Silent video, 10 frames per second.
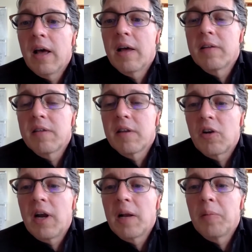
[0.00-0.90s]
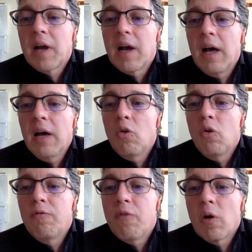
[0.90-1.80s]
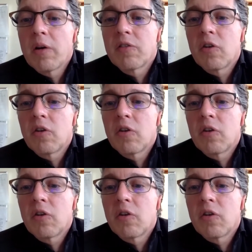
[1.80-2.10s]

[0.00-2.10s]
uh, mm-hmm. who focused